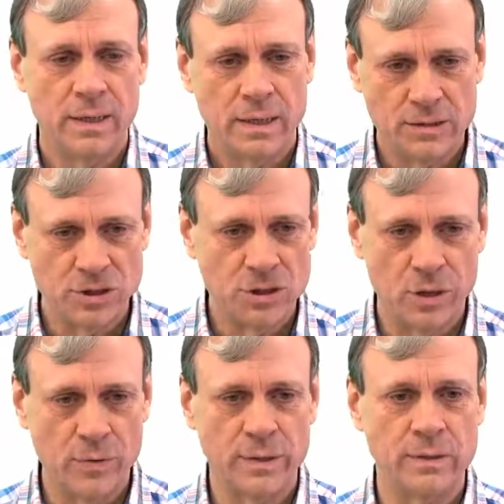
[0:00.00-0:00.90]
it's
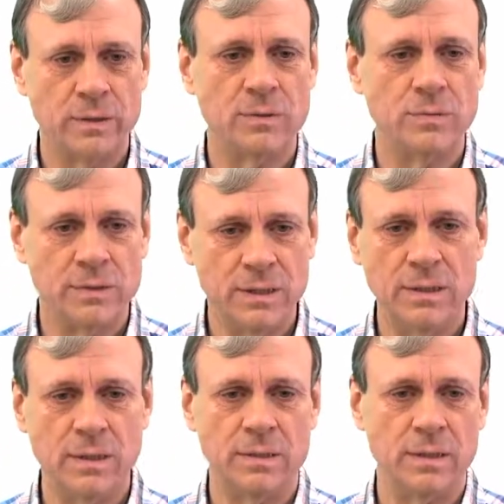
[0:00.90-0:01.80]
showing that you did
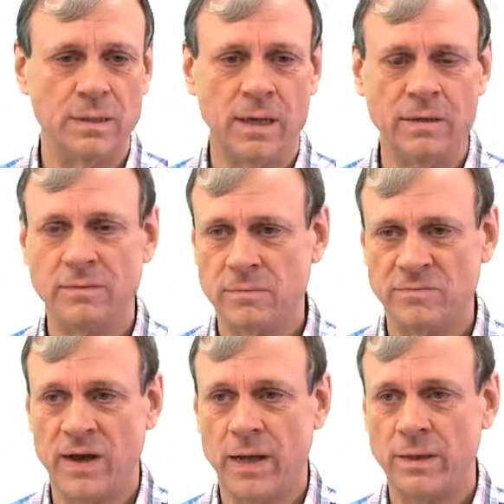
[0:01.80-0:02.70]
it in a
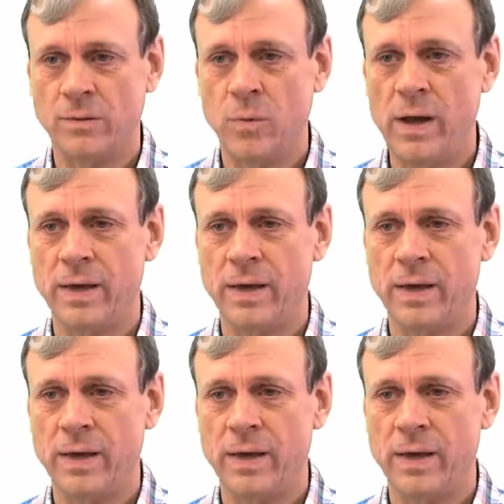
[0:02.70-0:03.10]
valid way.